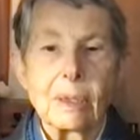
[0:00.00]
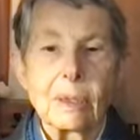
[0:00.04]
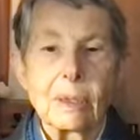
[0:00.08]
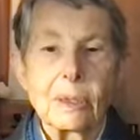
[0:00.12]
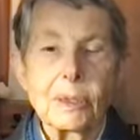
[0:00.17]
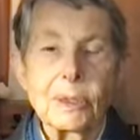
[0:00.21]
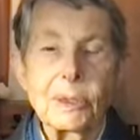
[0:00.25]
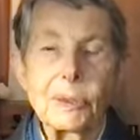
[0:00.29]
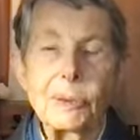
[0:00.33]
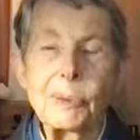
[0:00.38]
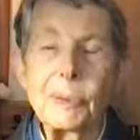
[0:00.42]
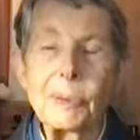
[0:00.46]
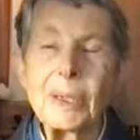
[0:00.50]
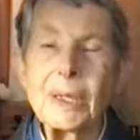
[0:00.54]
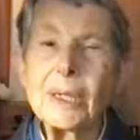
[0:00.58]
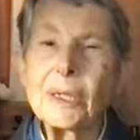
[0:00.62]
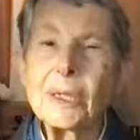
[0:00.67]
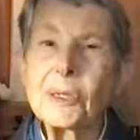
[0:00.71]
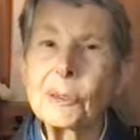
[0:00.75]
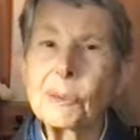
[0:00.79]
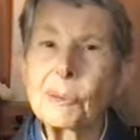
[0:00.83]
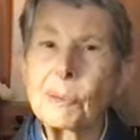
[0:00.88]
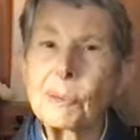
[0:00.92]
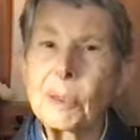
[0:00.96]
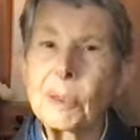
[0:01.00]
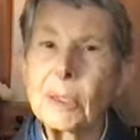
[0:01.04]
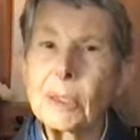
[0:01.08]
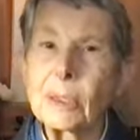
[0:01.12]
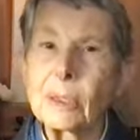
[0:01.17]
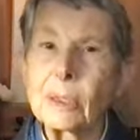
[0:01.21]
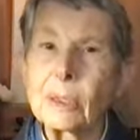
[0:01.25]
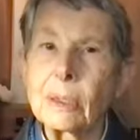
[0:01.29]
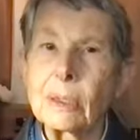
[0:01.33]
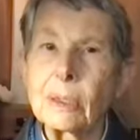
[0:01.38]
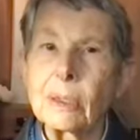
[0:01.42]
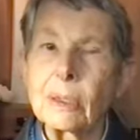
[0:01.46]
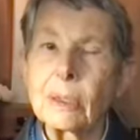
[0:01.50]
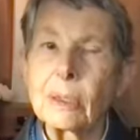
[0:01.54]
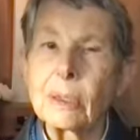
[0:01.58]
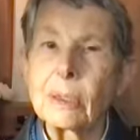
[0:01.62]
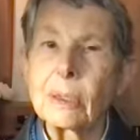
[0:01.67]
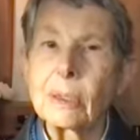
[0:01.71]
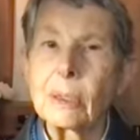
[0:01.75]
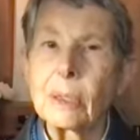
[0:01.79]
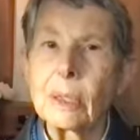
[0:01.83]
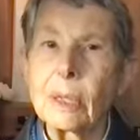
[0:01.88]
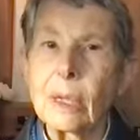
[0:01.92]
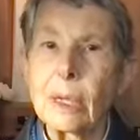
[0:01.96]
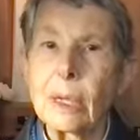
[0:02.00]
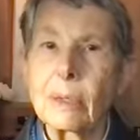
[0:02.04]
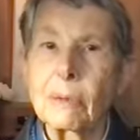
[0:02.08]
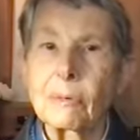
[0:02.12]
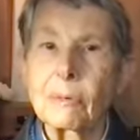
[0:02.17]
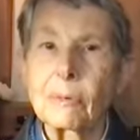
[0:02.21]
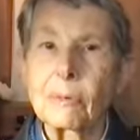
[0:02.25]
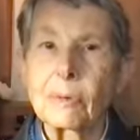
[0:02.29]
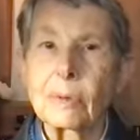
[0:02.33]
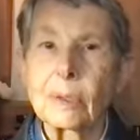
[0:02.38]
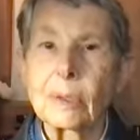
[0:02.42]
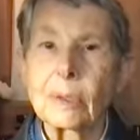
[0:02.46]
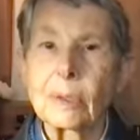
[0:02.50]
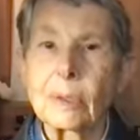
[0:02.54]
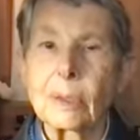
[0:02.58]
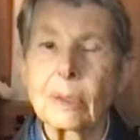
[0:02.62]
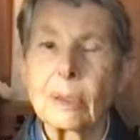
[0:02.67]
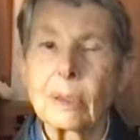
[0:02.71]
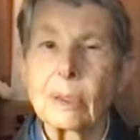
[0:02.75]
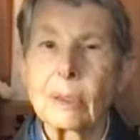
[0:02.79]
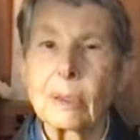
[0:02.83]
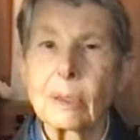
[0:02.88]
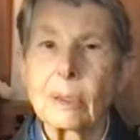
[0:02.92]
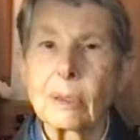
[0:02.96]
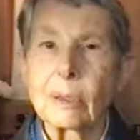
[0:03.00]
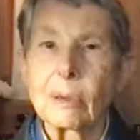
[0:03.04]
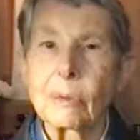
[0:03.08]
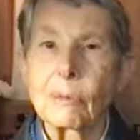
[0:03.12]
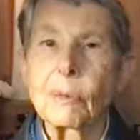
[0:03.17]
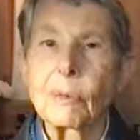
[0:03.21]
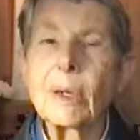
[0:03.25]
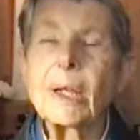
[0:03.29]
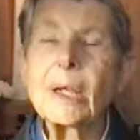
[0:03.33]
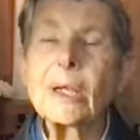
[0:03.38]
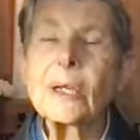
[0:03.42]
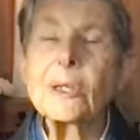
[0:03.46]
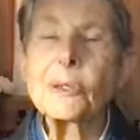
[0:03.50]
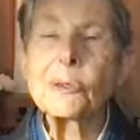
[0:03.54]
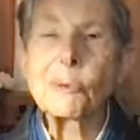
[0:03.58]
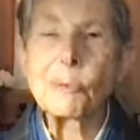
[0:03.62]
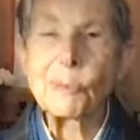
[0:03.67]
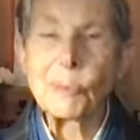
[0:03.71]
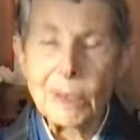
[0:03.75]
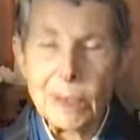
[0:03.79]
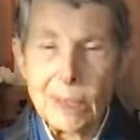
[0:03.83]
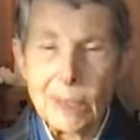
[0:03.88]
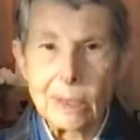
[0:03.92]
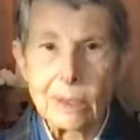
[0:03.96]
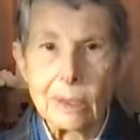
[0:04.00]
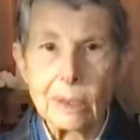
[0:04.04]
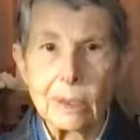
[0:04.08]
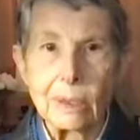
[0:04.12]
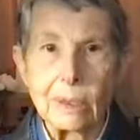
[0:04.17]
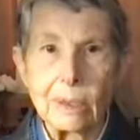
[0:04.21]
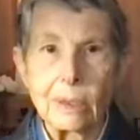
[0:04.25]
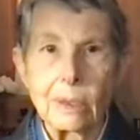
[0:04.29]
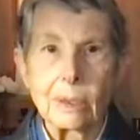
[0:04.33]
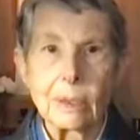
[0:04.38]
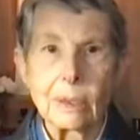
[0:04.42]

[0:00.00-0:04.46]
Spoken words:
So, what is the real life? What is real?